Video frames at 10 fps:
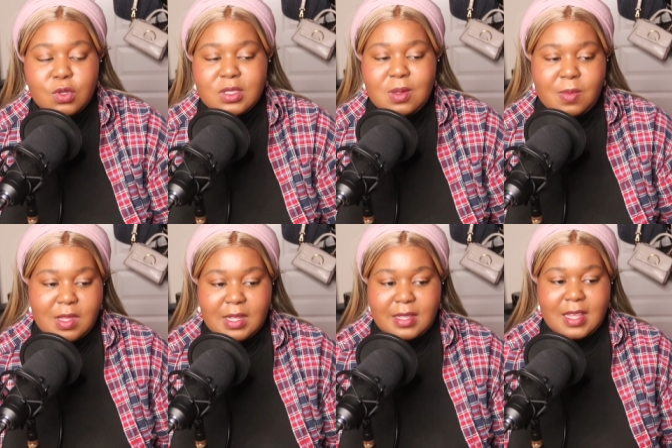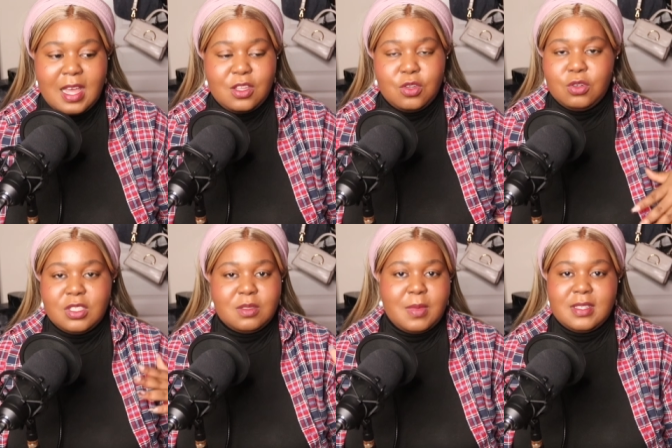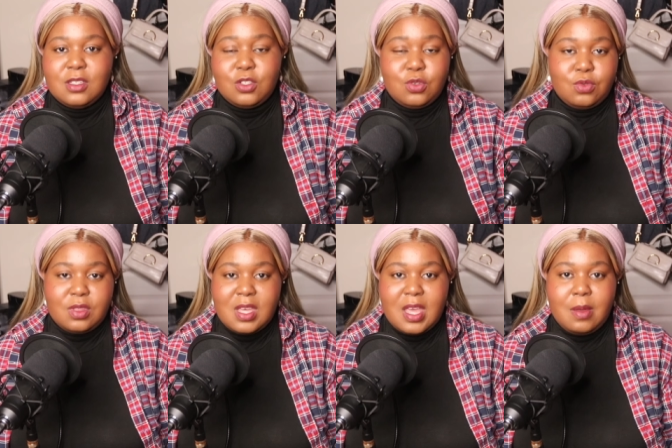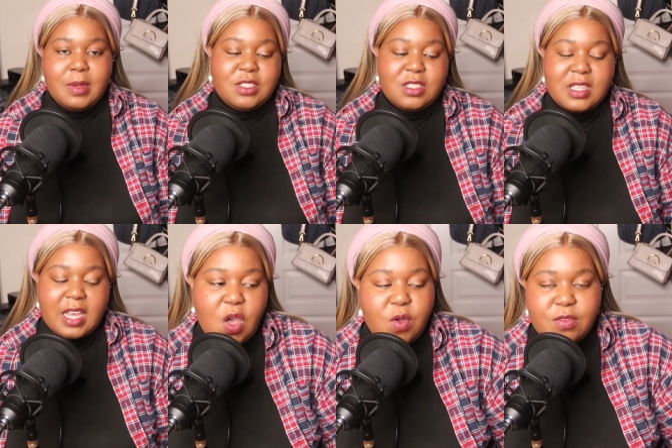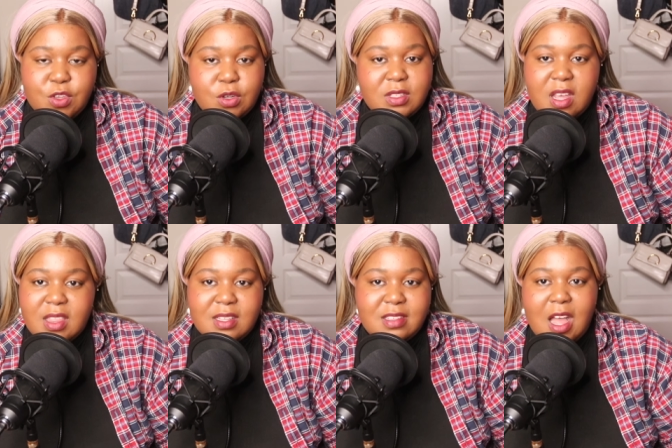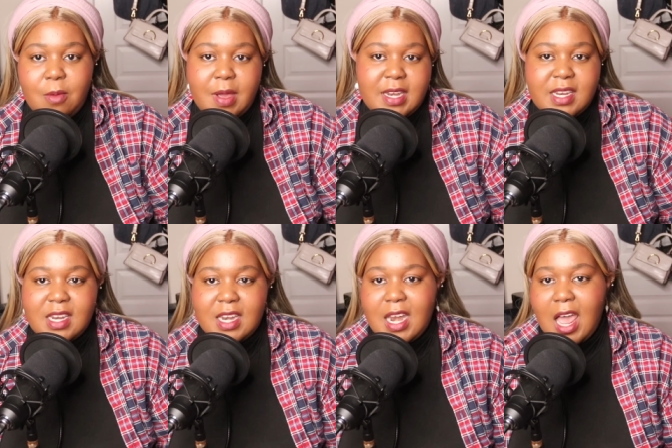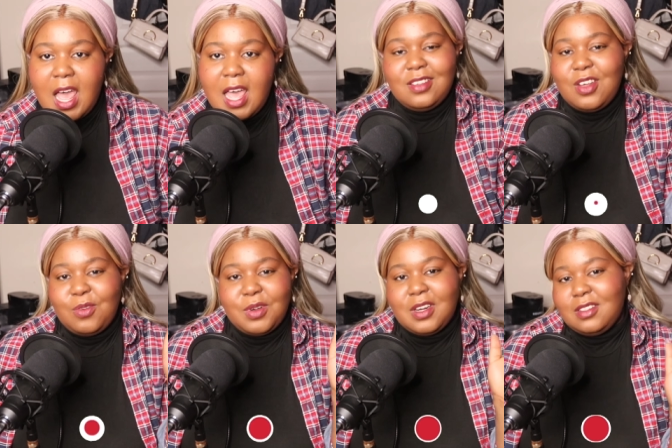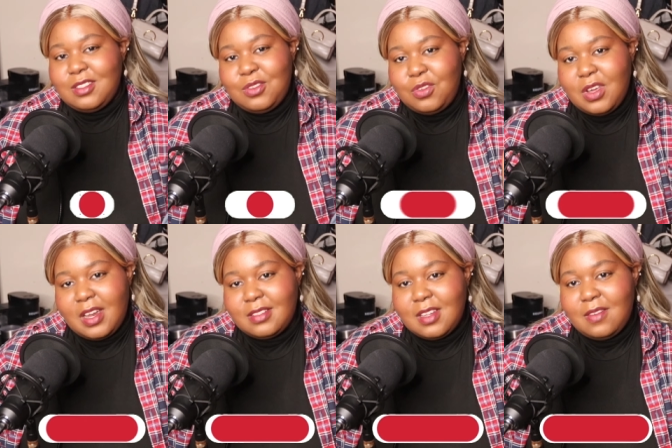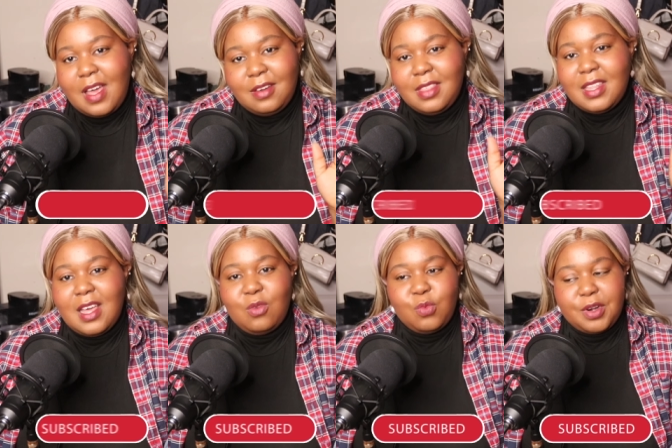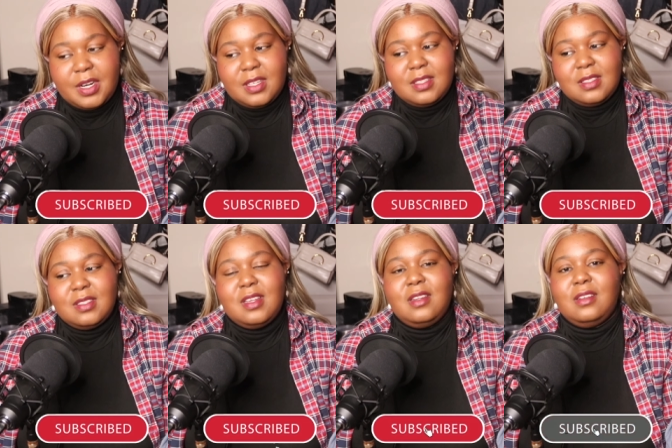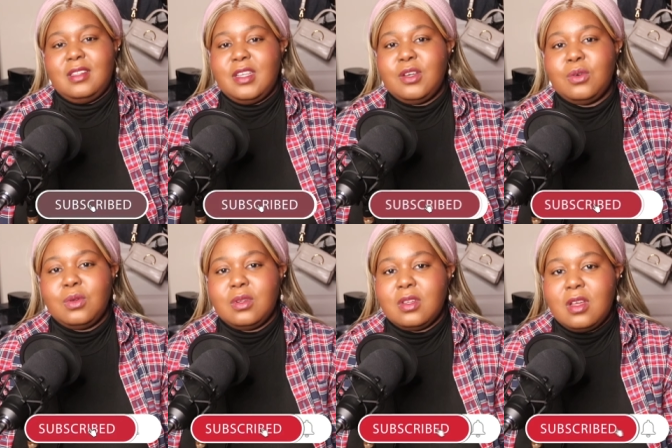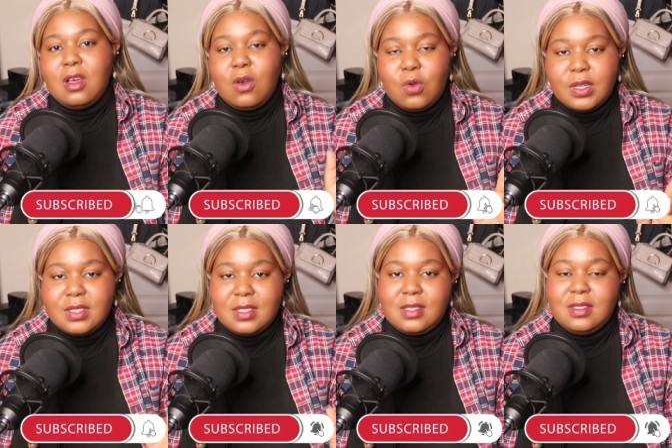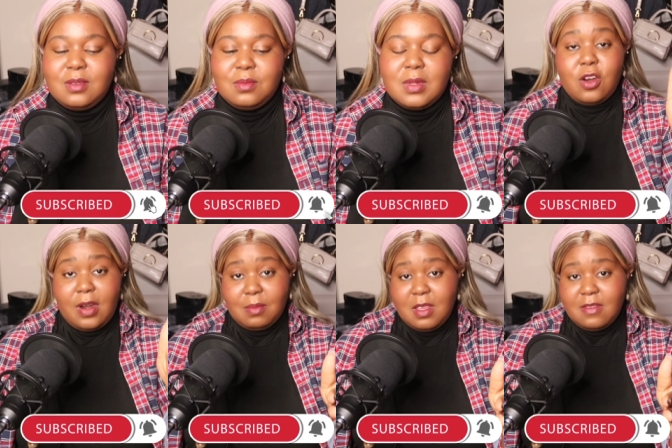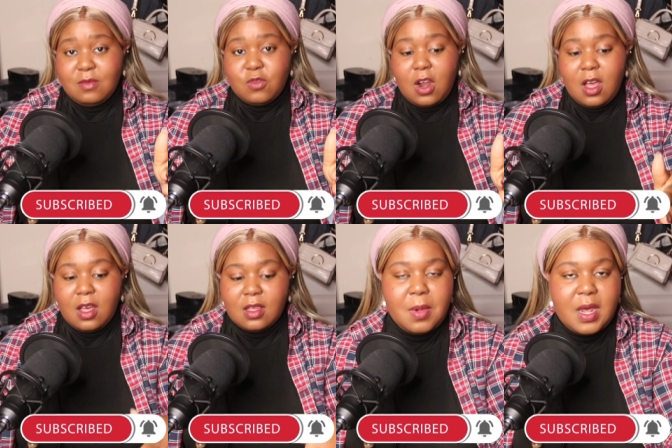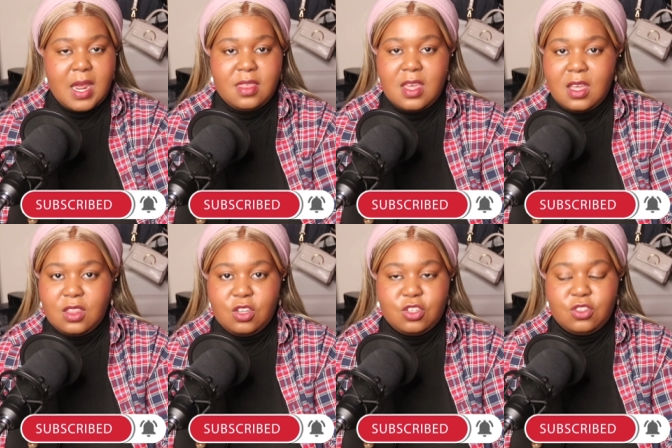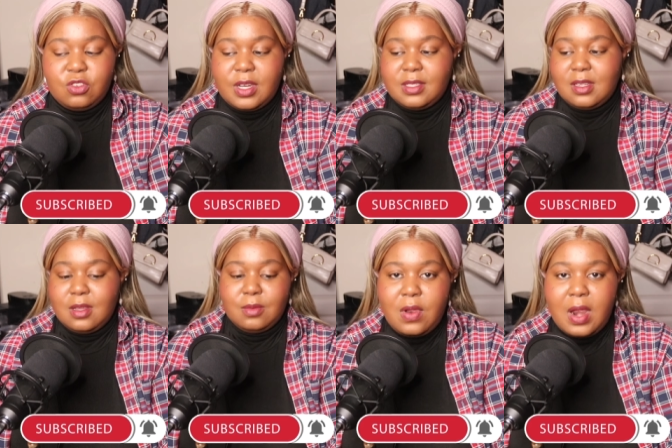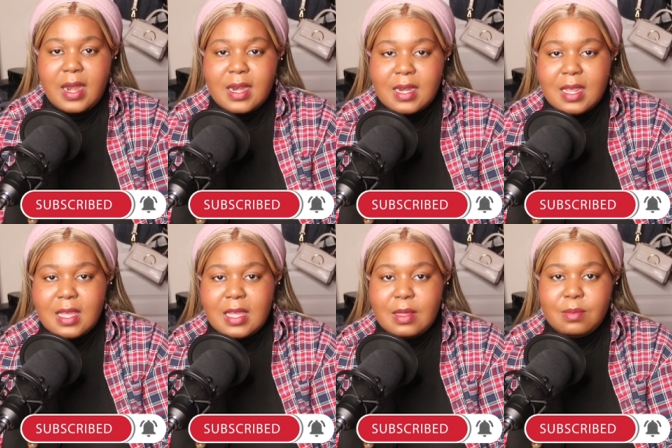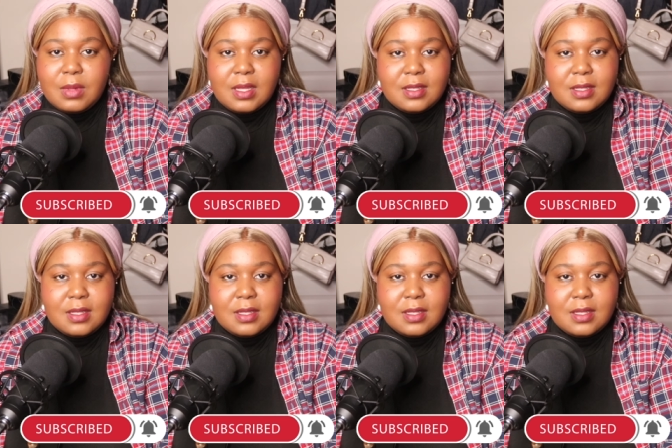or something like that. You don't just message through DM. It's just like, oh, if you don't take this down by da da da da, you know, we're going to sue you kind of stuff. I don't think that works in the legal court system. Correct me if I'm wrong, but I think they're just trying to threaten him